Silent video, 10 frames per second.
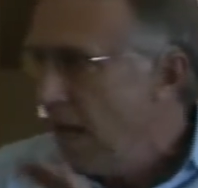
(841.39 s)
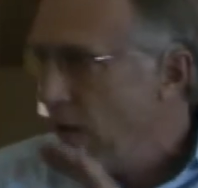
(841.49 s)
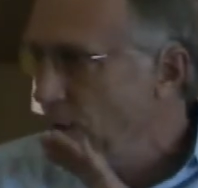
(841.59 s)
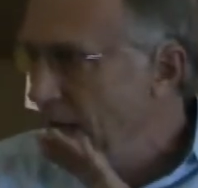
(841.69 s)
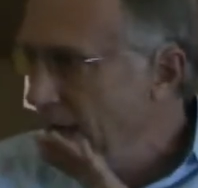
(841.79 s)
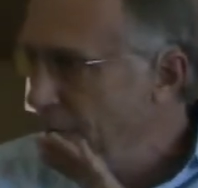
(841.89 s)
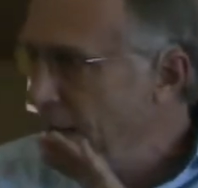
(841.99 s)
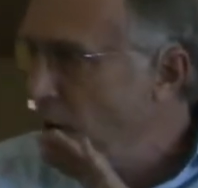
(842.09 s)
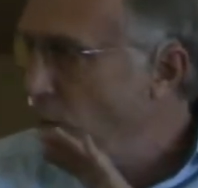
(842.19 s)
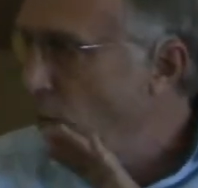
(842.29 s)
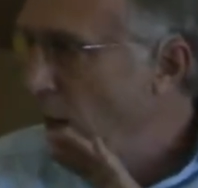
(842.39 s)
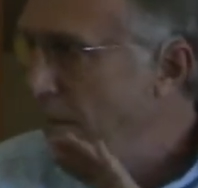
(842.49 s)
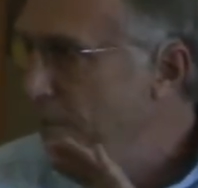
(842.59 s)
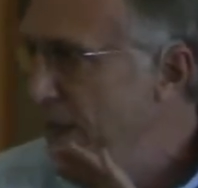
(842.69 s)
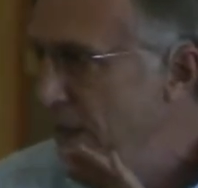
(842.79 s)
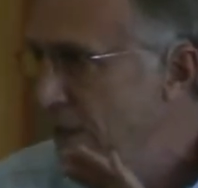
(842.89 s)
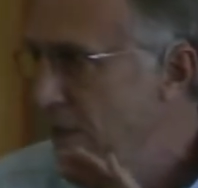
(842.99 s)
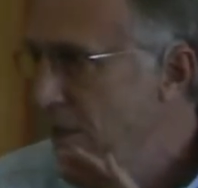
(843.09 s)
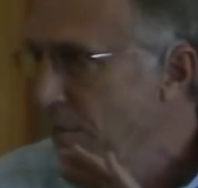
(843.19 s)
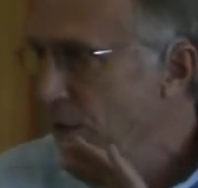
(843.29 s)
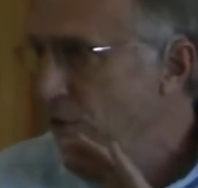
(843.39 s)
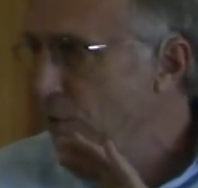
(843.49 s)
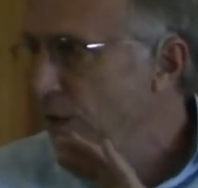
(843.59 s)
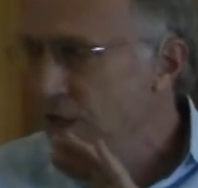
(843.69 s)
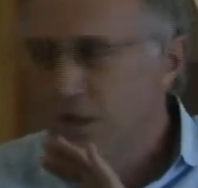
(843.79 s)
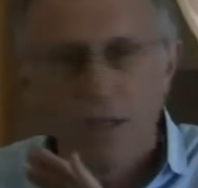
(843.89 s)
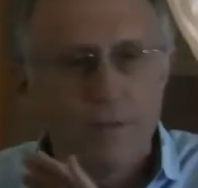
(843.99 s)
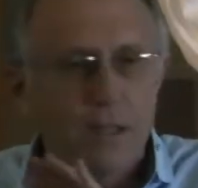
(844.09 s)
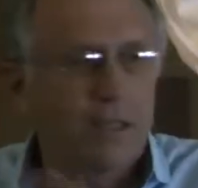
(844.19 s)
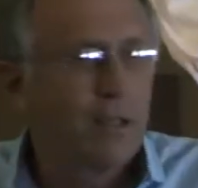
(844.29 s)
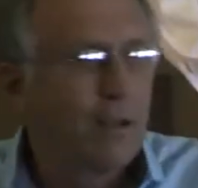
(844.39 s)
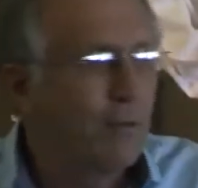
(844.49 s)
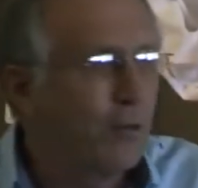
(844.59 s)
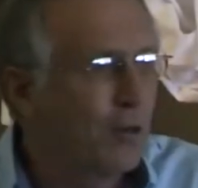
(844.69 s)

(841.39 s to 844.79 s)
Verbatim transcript: And we left out one piece because we reserved it